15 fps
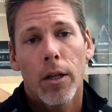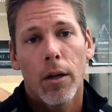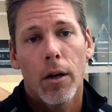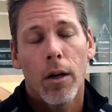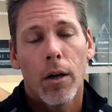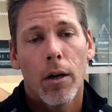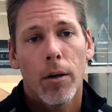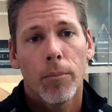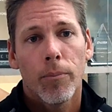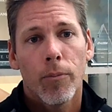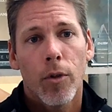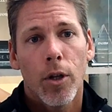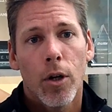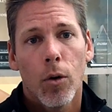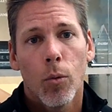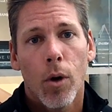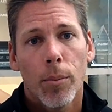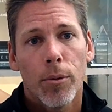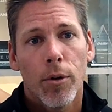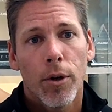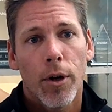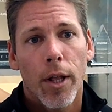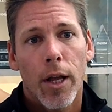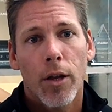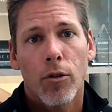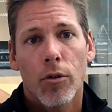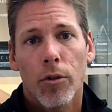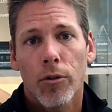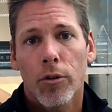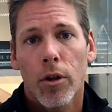You know, Webber
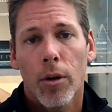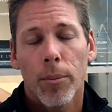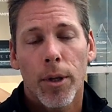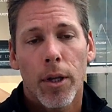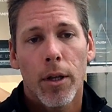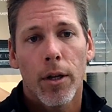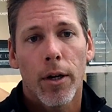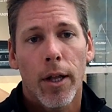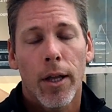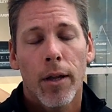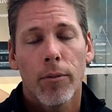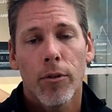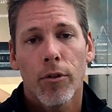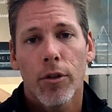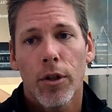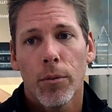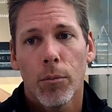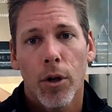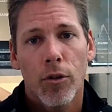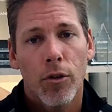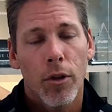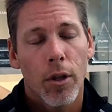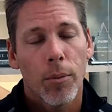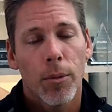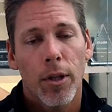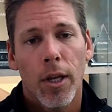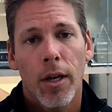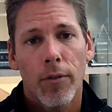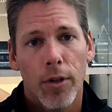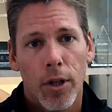International's coming in, and I haven't seen much of them,
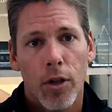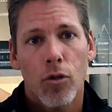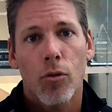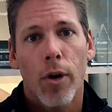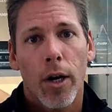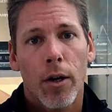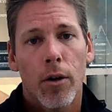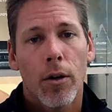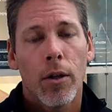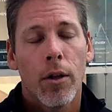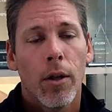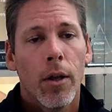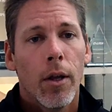but they have a nice record.